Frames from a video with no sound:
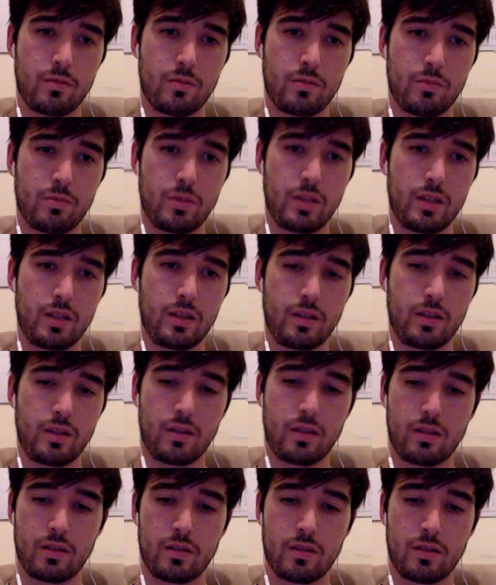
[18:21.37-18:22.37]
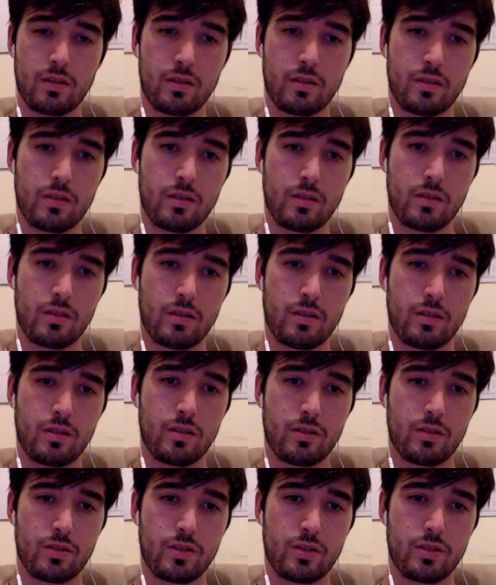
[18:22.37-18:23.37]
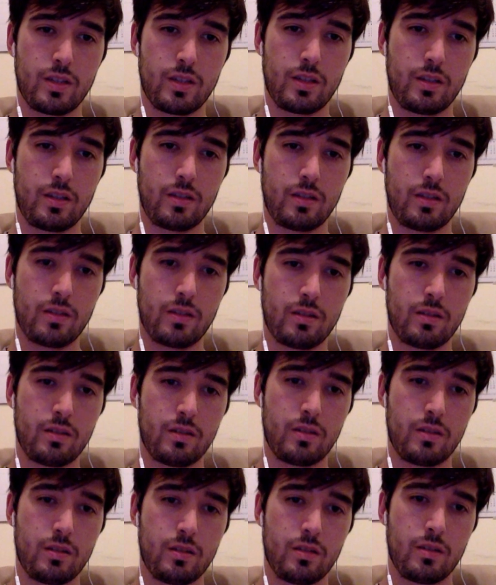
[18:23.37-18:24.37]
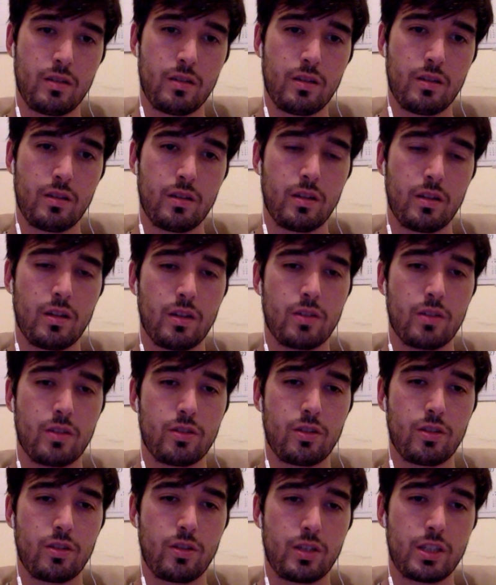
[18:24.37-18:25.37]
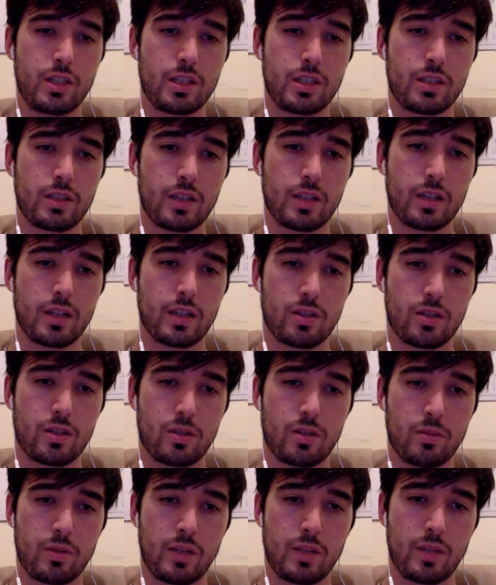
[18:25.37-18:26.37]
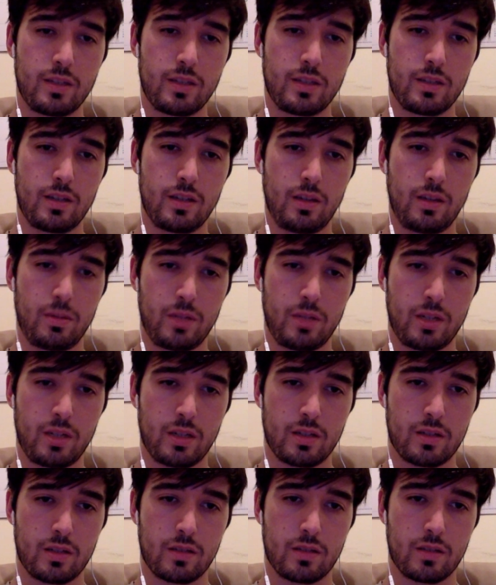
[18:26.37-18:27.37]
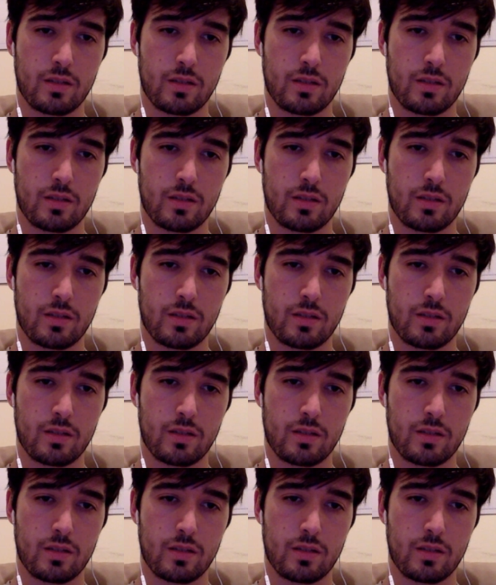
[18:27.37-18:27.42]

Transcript: B, C, so it's just like a triple nested object.